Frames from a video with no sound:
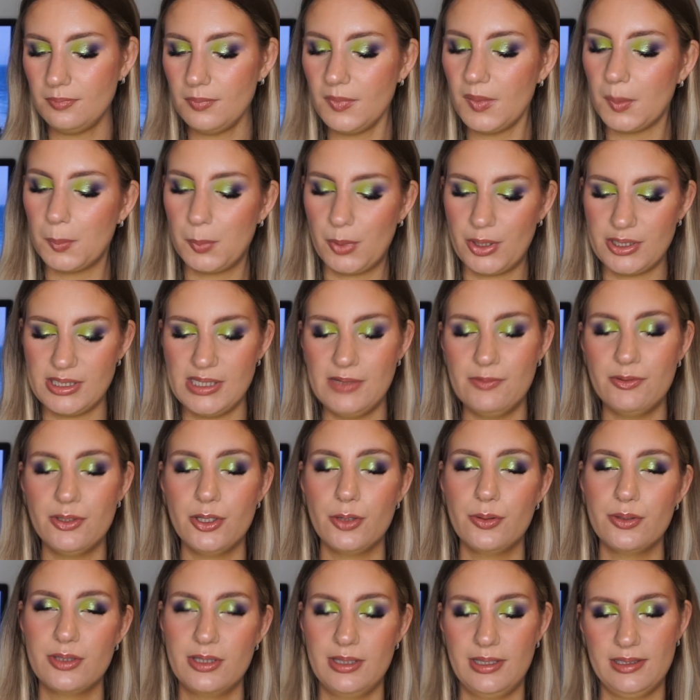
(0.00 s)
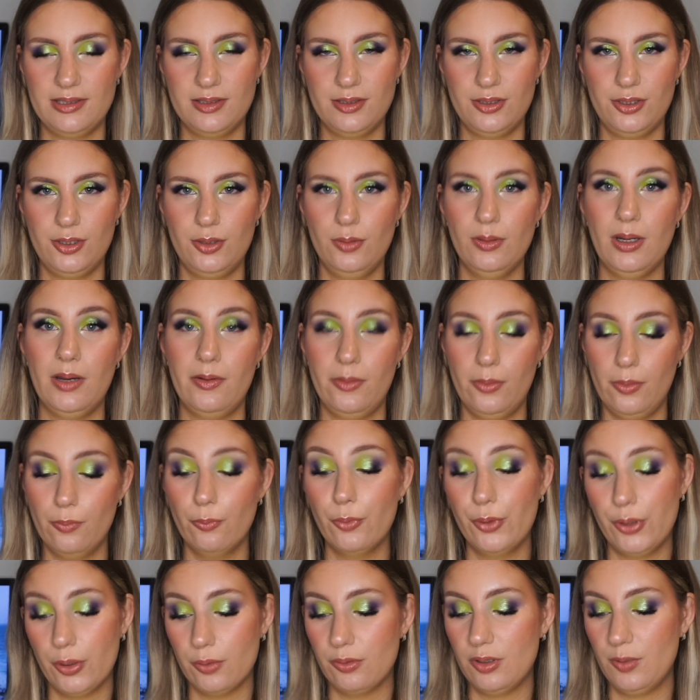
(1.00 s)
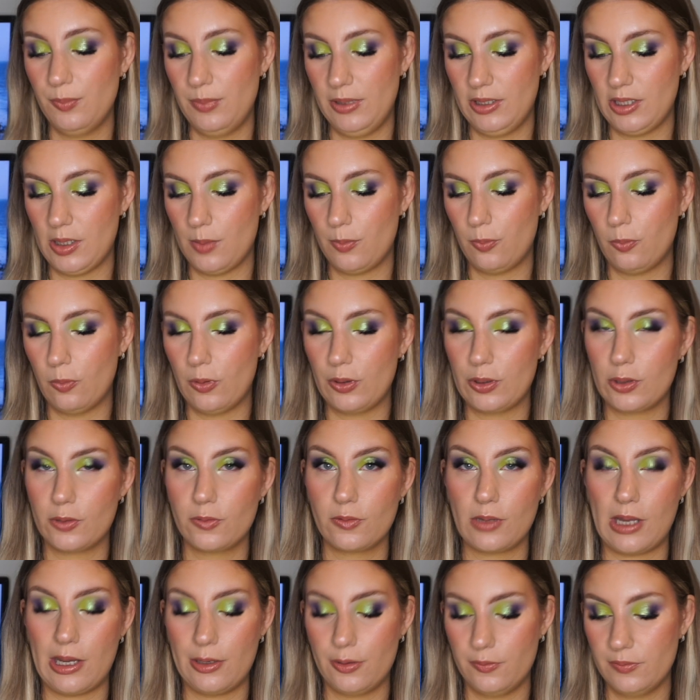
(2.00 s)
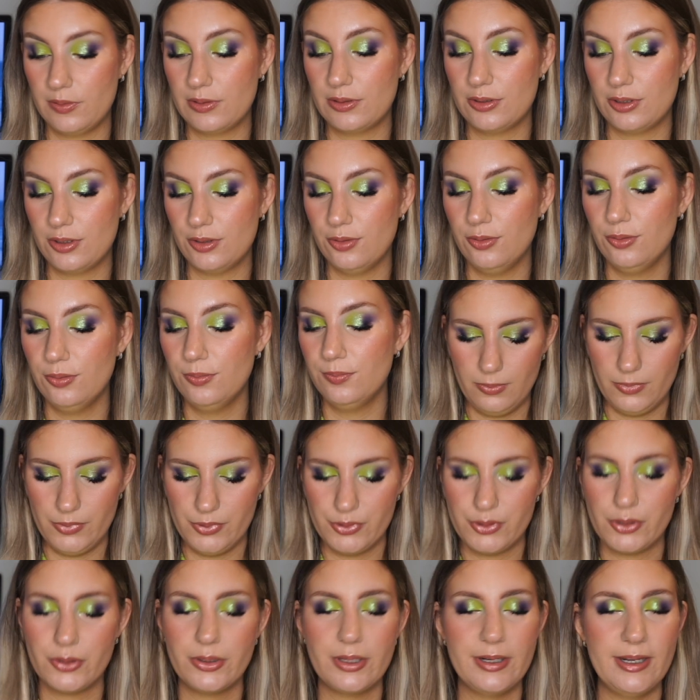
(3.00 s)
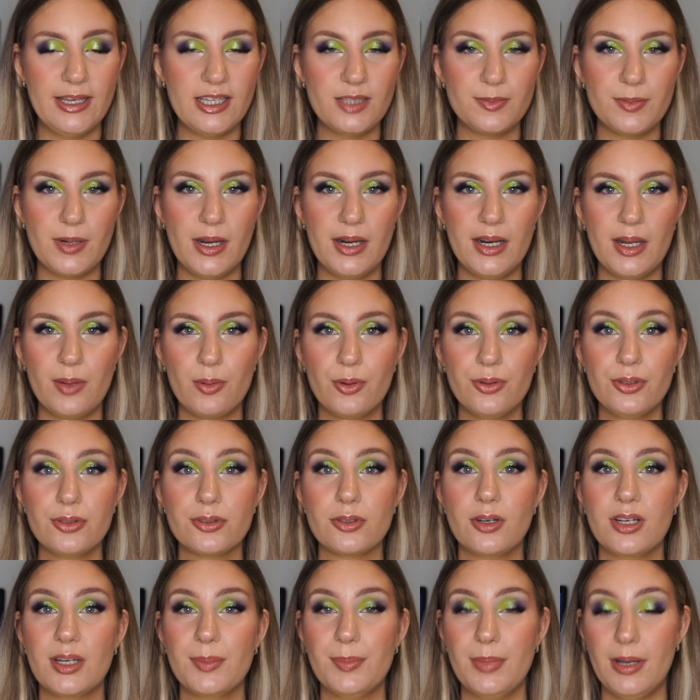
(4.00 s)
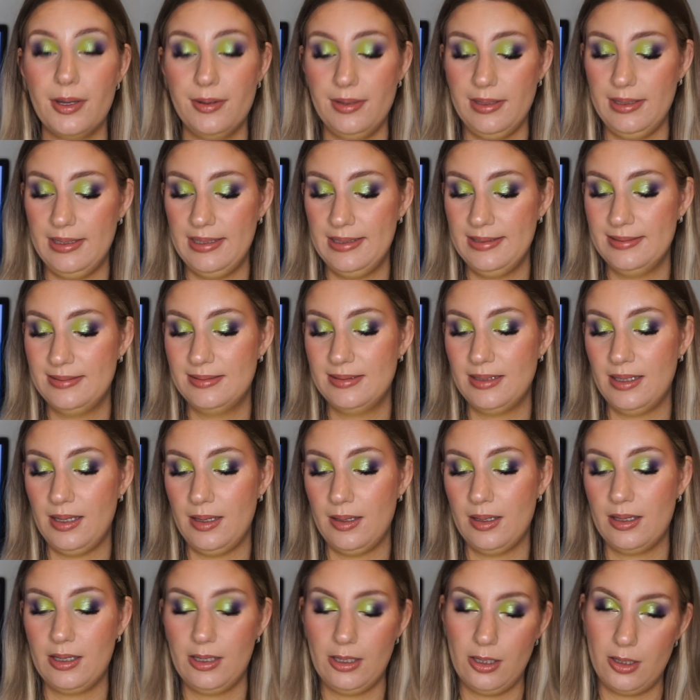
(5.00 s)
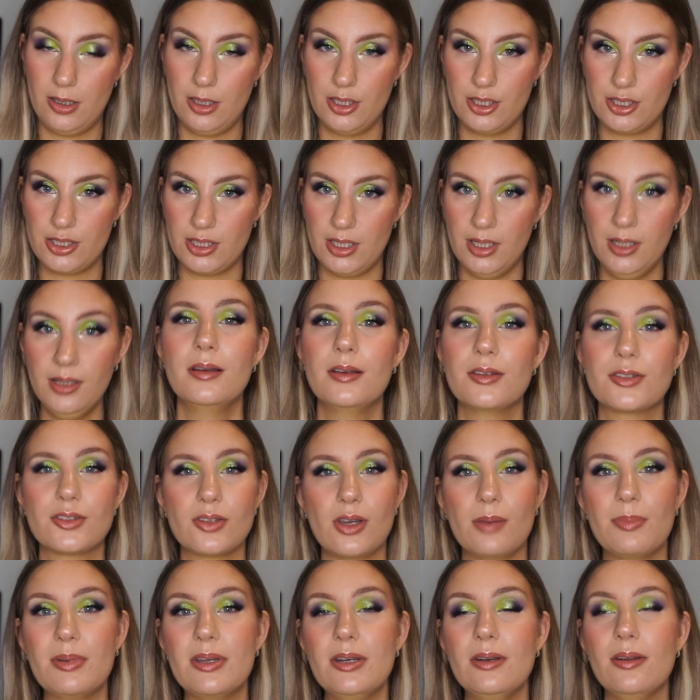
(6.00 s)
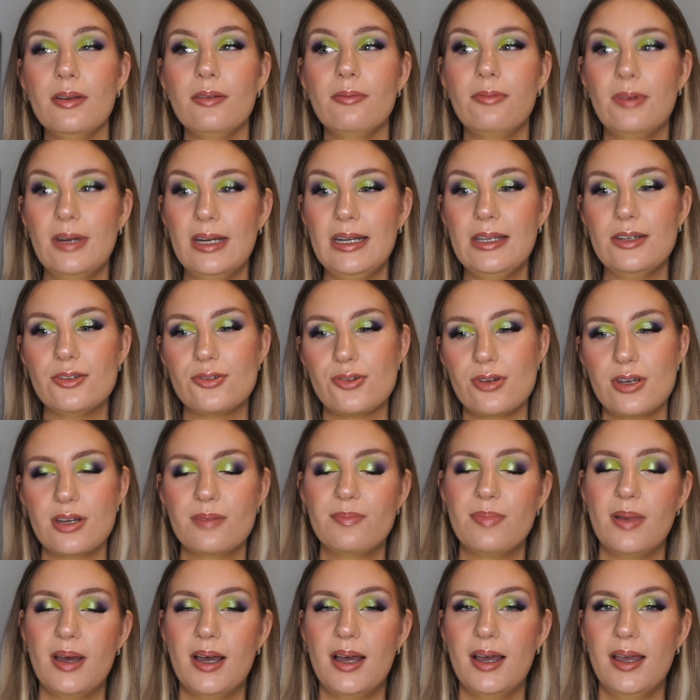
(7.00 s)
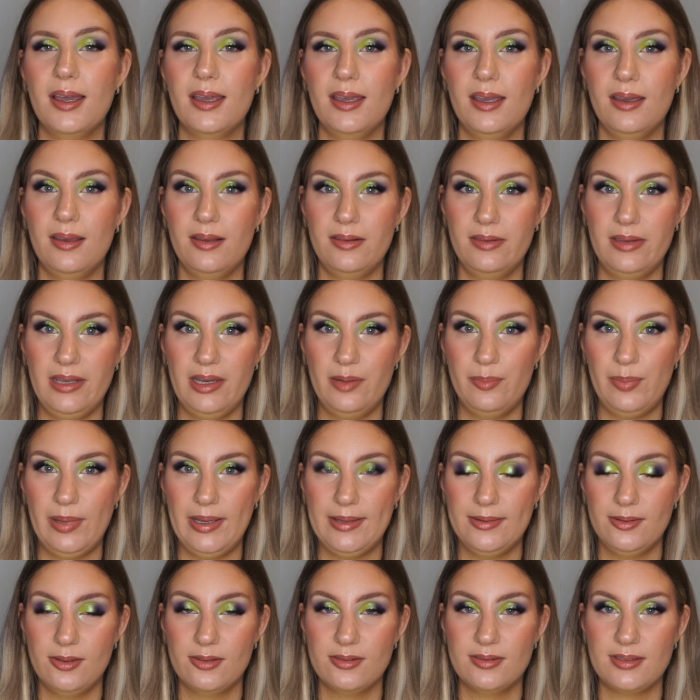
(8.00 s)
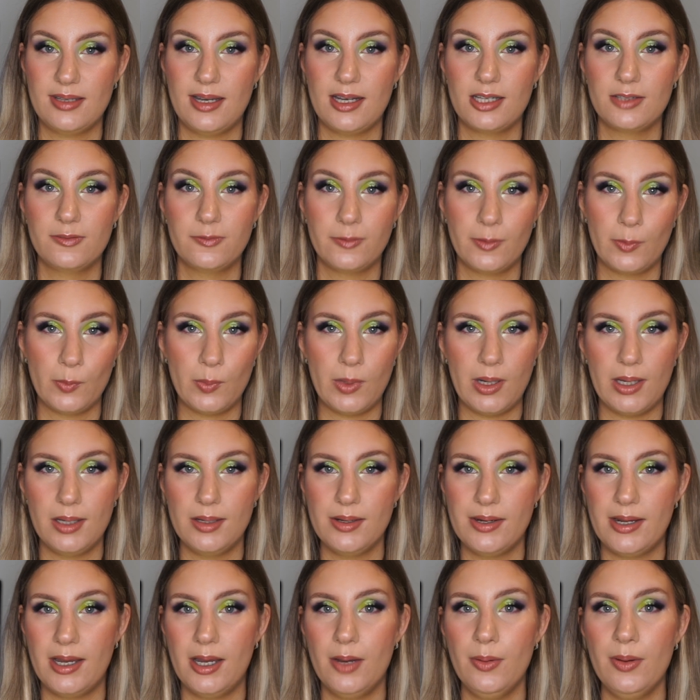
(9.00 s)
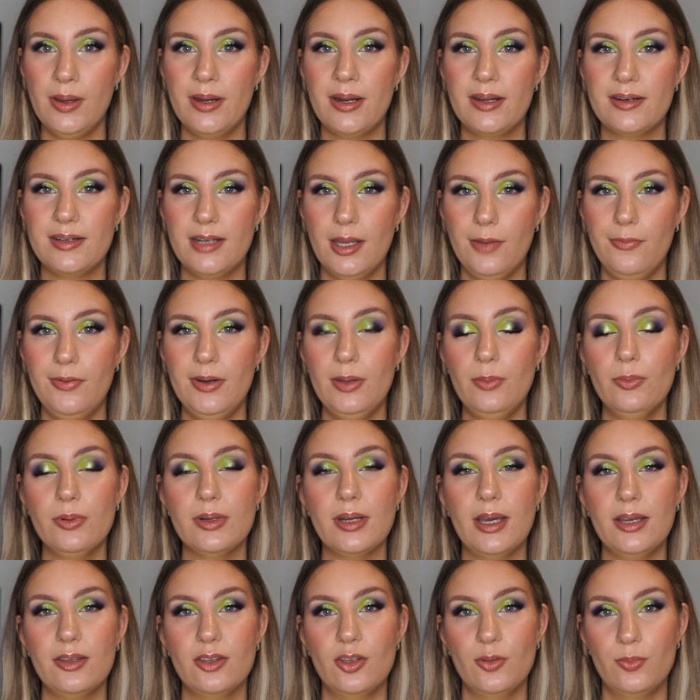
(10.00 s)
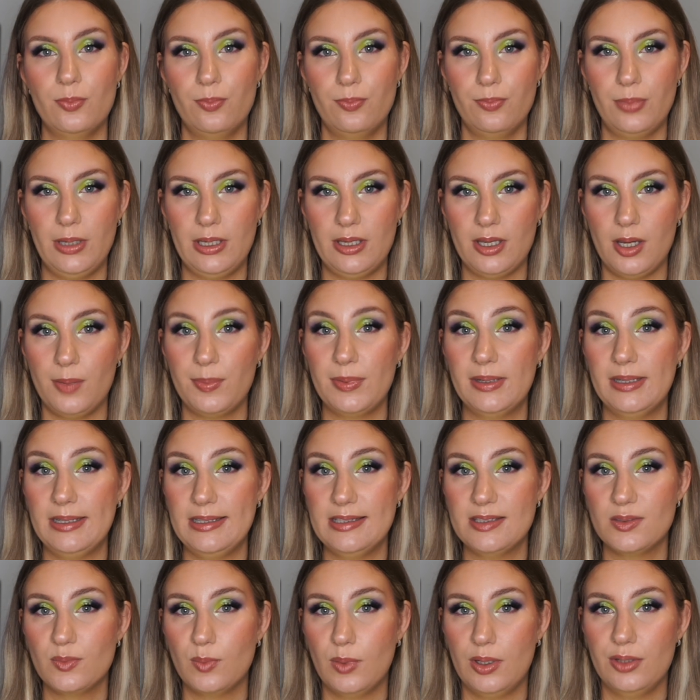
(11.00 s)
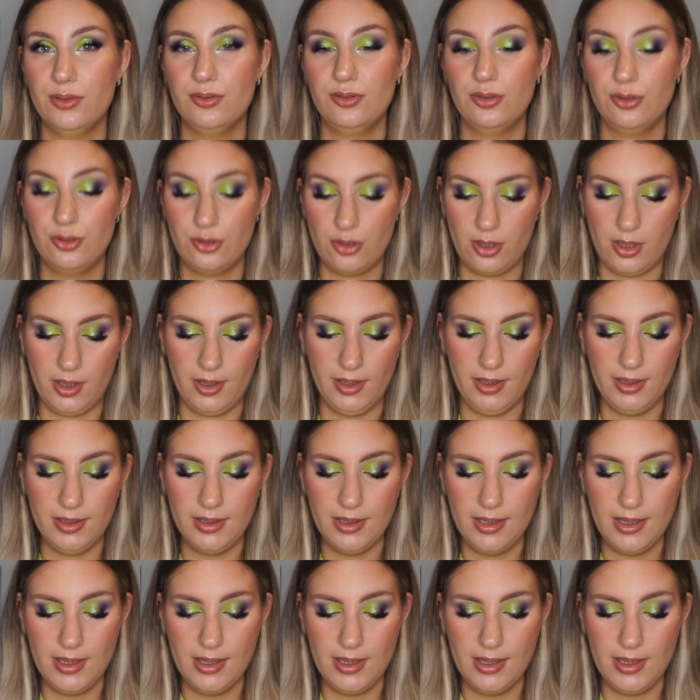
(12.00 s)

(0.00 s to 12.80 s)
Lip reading: Because even though that's 2, I would only pick up one out of the 2. So the next brand I want to talk about is Kasha. So I've been really intrigued by their bento stacks for a while now, and I definitely would like to pick up at least one to try.